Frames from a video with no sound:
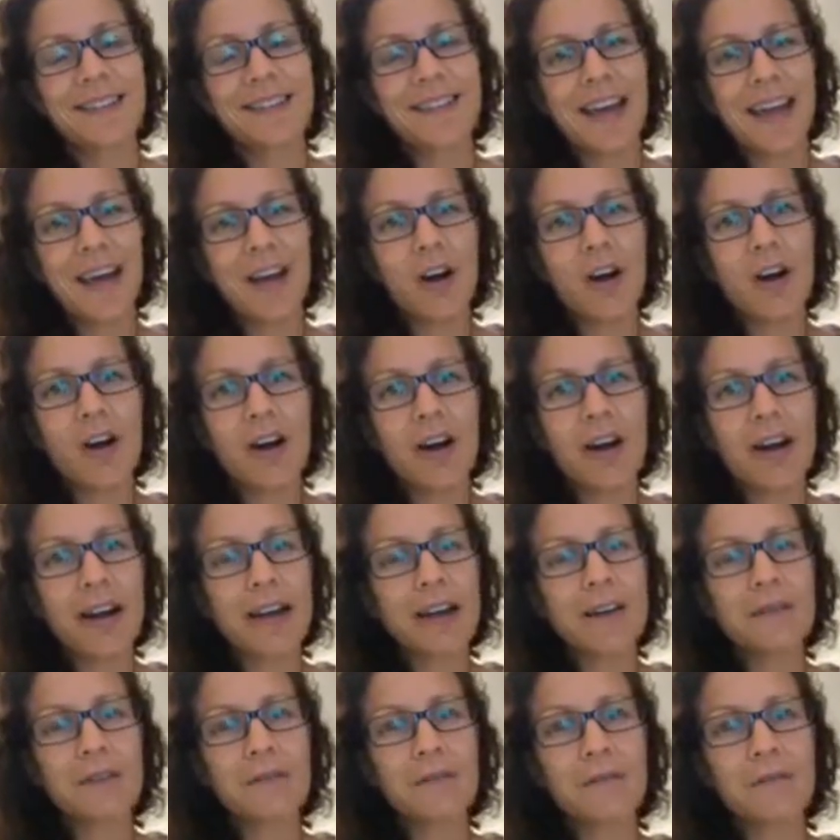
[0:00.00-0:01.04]
That
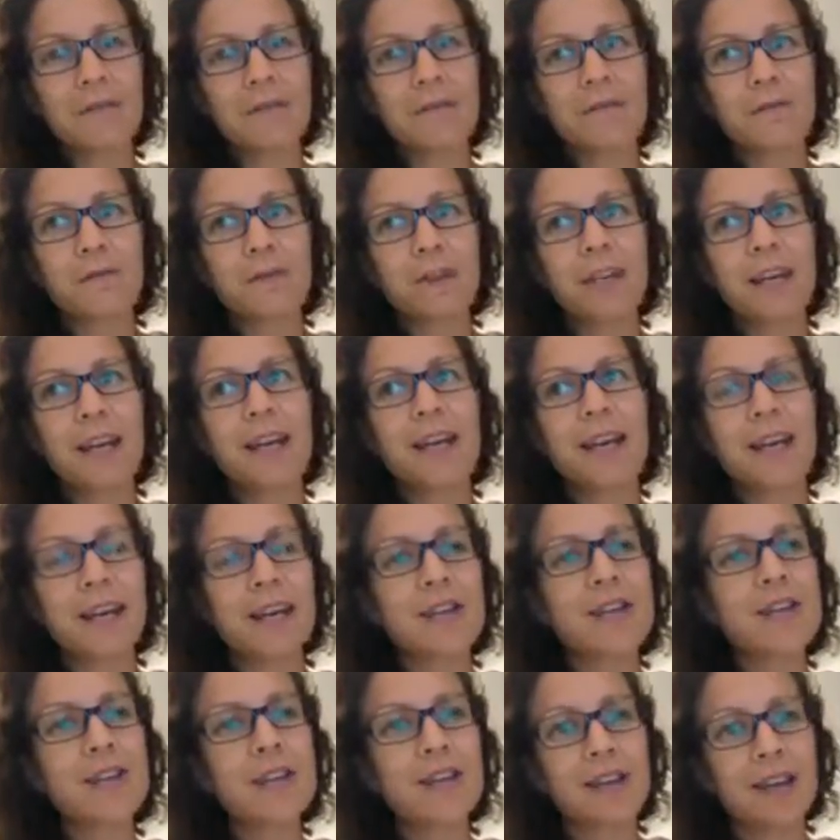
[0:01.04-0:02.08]
kind of
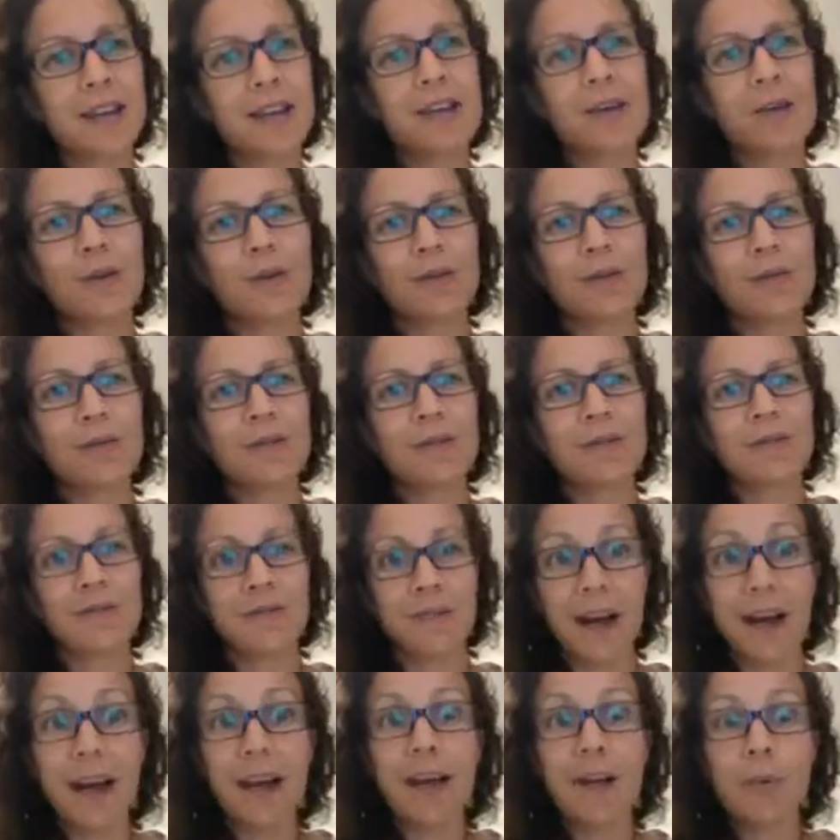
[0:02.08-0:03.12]
connection that you
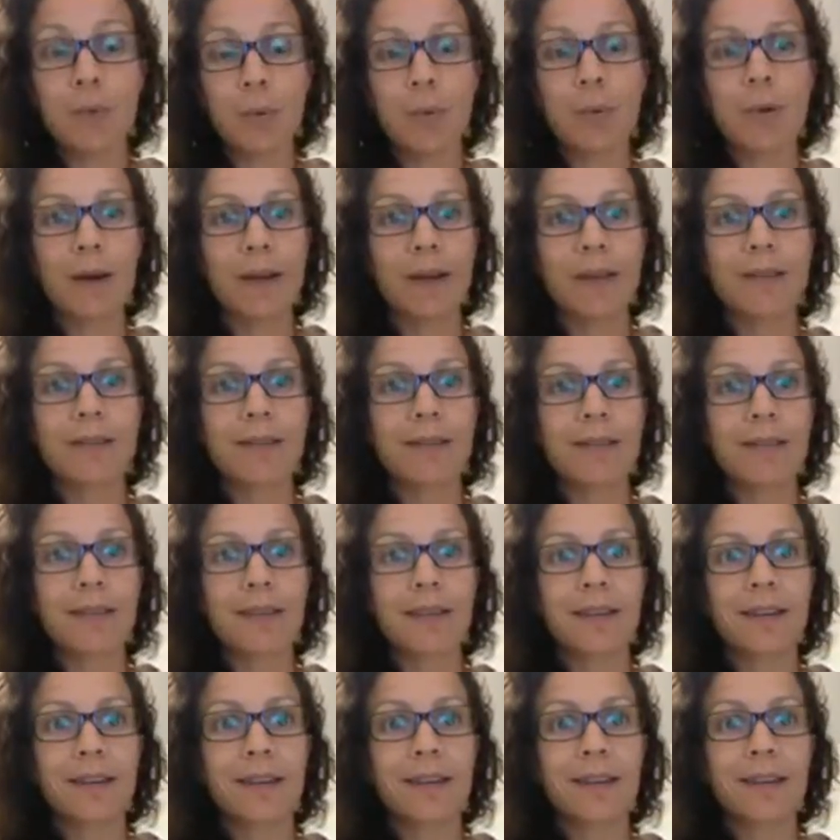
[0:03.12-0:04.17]
develop with
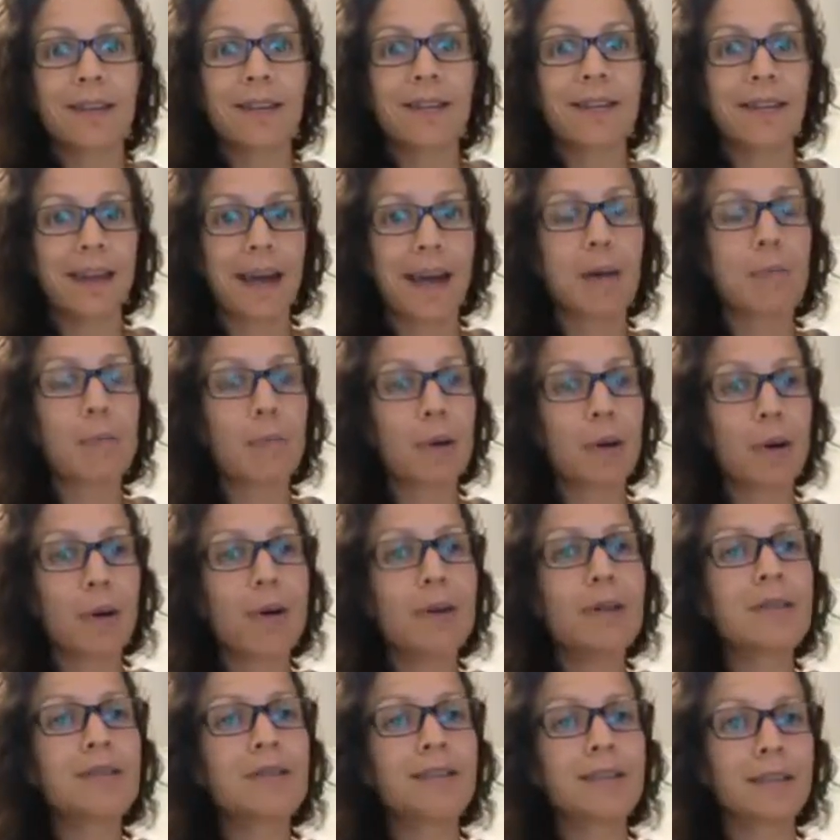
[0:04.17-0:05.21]
that
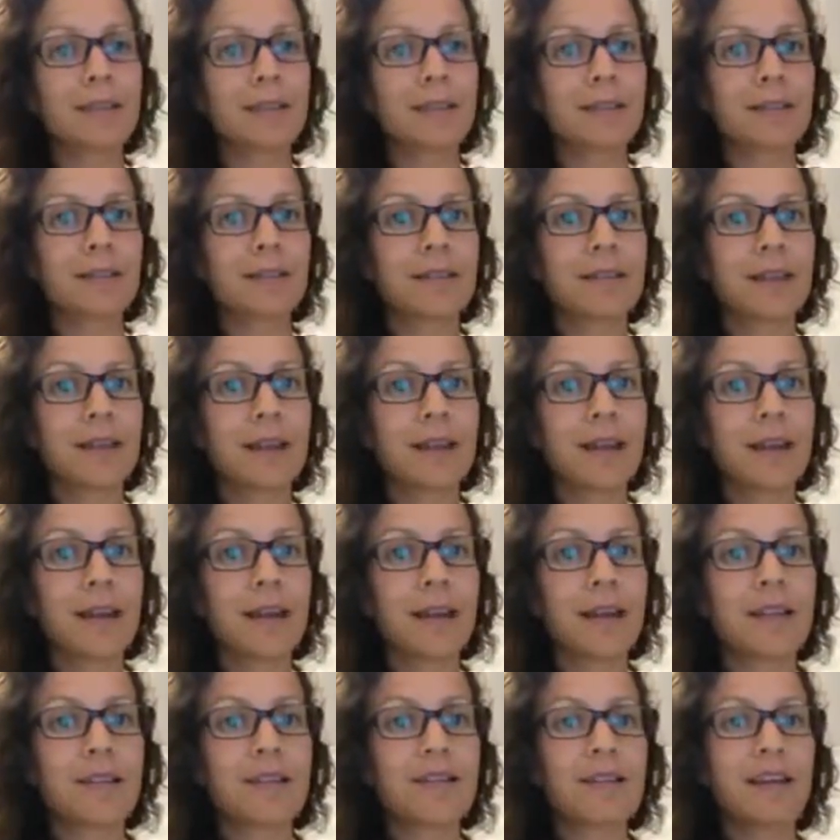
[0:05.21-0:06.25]
person
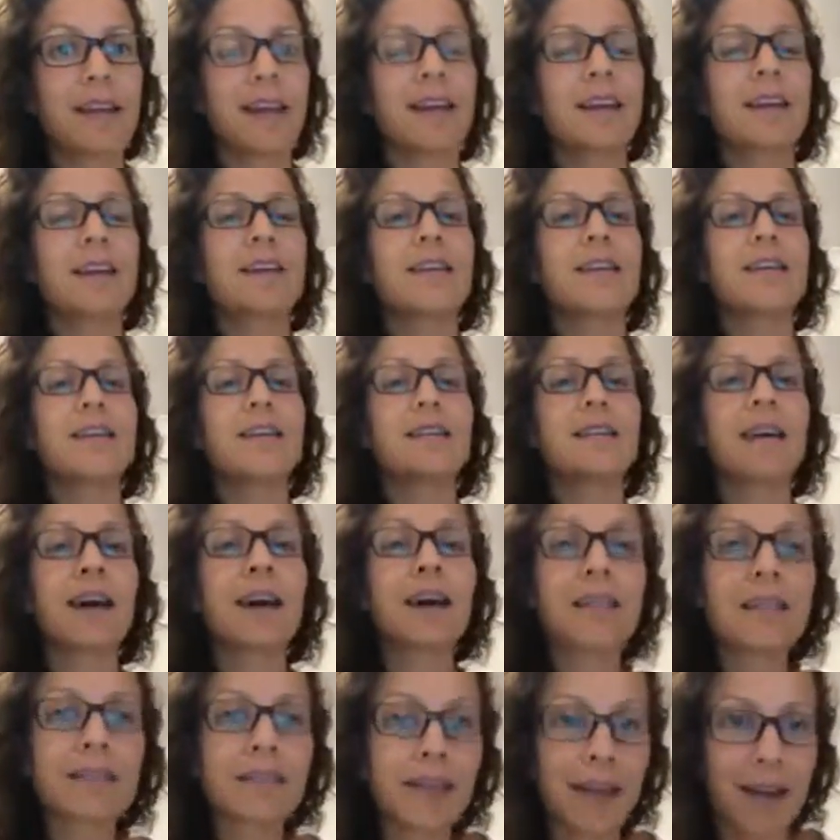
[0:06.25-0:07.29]
is like
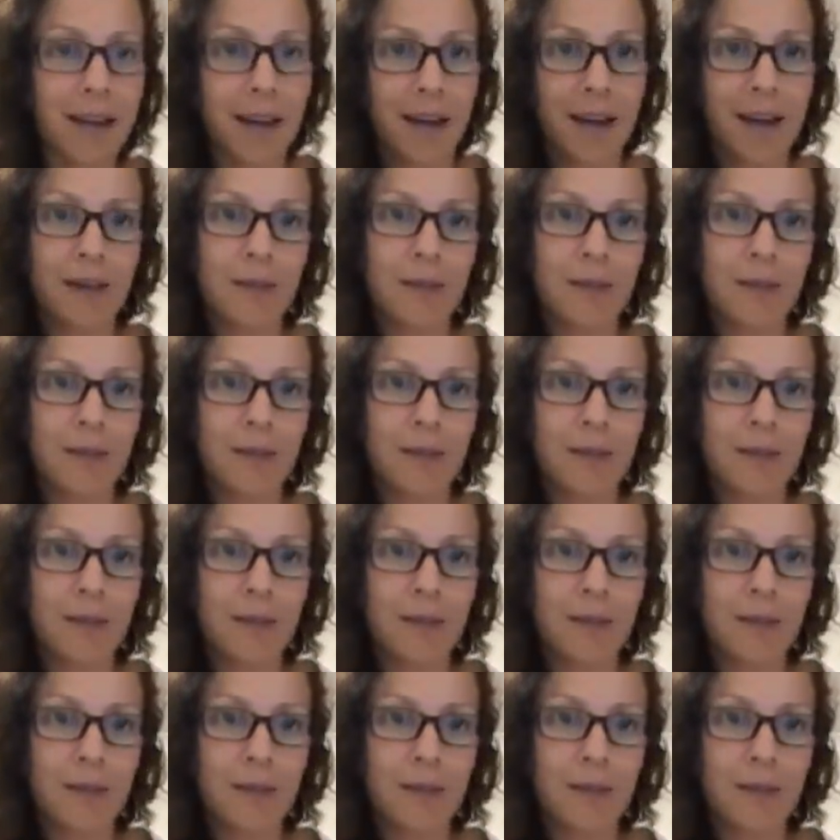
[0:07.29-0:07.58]
nothing